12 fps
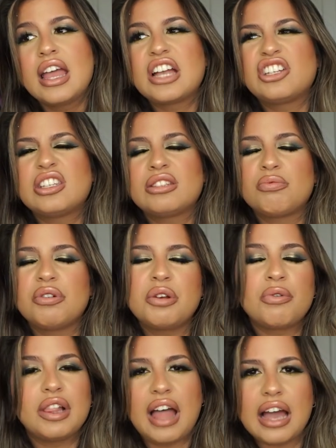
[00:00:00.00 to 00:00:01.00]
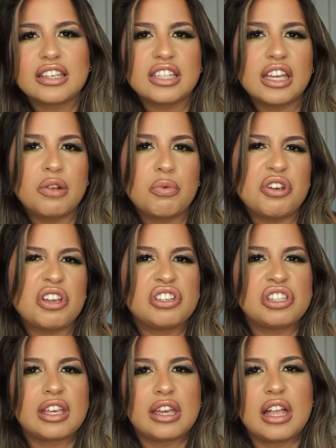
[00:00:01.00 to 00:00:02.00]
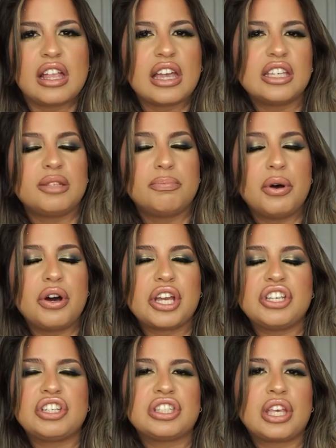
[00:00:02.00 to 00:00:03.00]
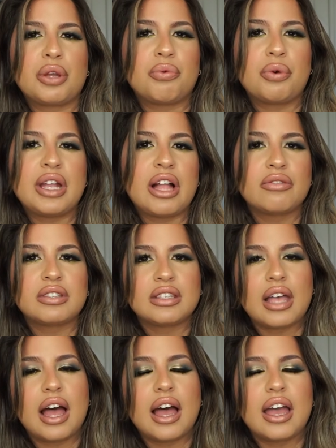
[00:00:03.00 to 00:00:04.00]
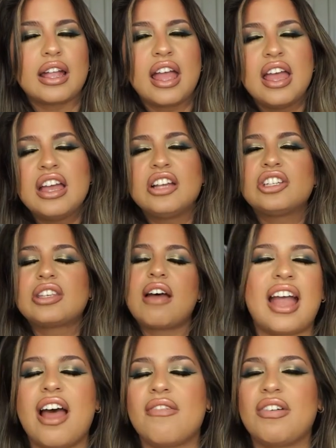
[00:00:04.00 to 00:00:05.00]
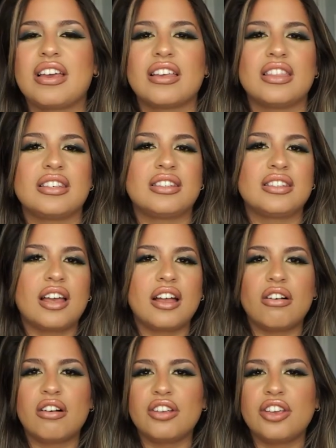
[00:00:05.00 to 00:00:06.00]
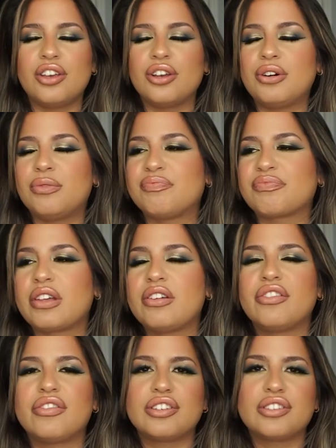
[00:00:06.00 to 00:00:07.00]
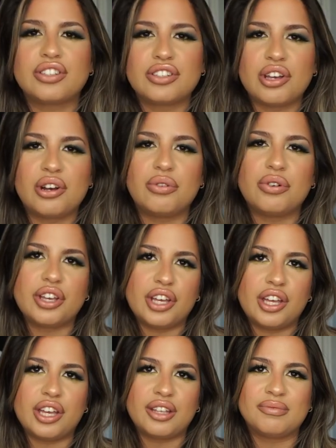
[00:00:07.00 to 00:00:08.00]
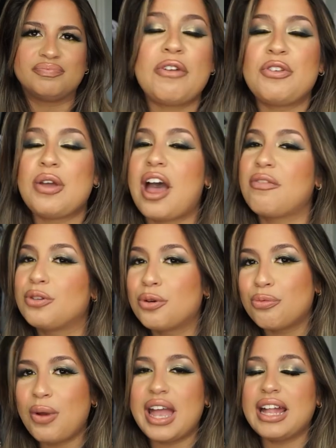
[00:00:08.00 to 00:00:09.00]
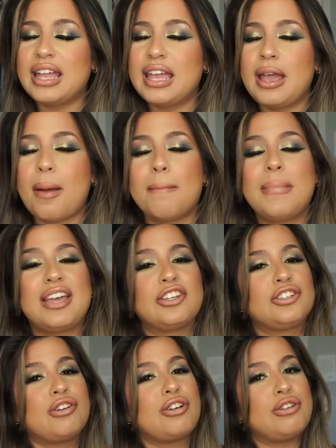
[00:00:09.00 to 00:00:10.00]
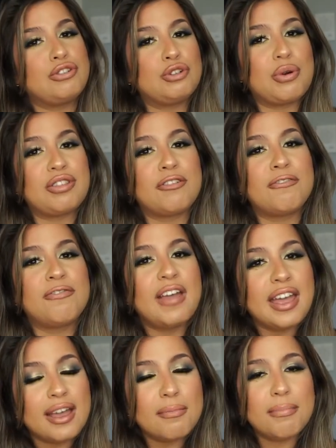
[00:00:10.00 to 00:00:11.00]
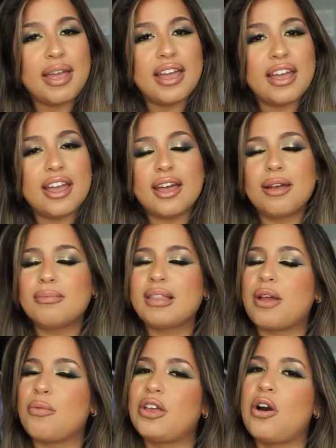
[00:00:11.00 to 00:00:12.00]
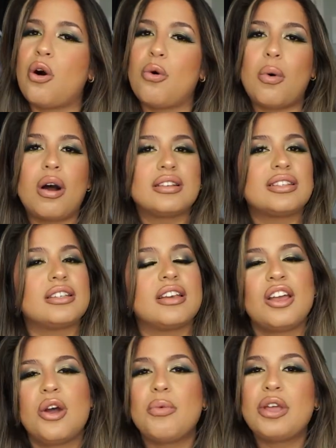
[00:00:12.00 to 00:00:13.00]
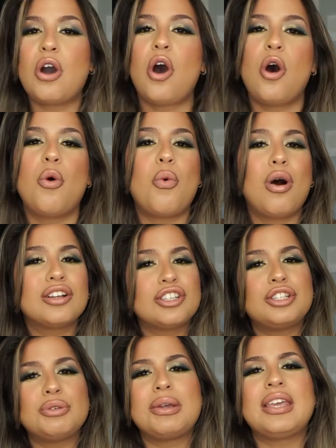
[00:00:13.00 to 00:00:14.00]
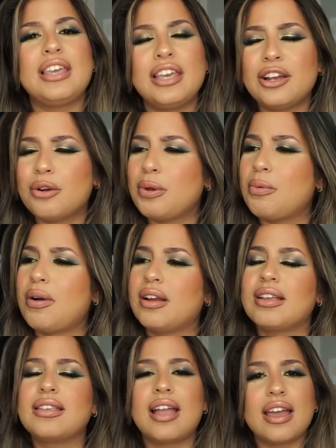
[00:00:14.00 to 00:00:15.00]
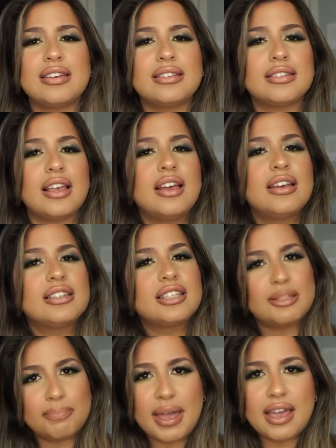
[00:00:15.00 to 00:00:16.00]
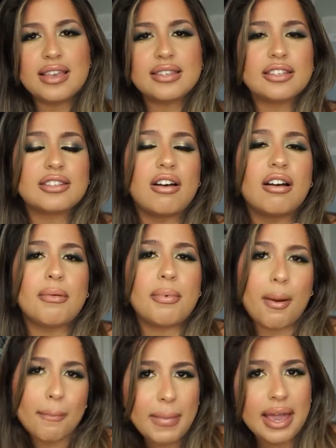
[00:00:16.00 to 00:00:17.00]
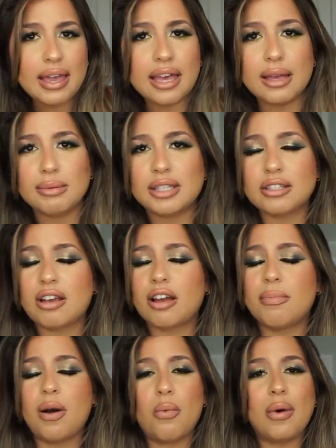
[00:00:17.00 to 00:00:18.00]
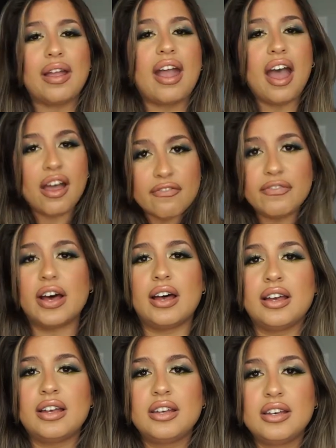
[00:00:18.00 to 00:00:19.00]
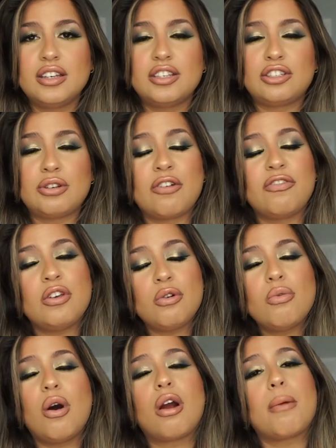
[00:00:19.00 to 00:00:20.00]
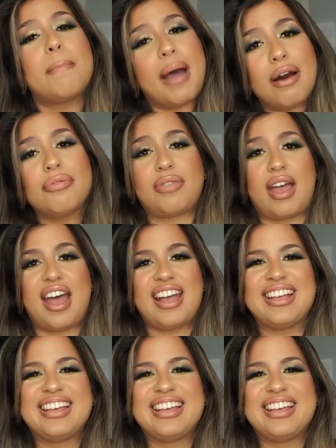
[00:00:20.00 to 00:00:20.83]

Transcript: It's just really relaxing when you can just get a nice book and just like read outside and just have, have like the sun on you feels so good. If you haven't already, make sure you join the fam bam. Like we all want to, we all want you here. We want a nice space to talk about makeup, to talk about whatever. So if you are about that,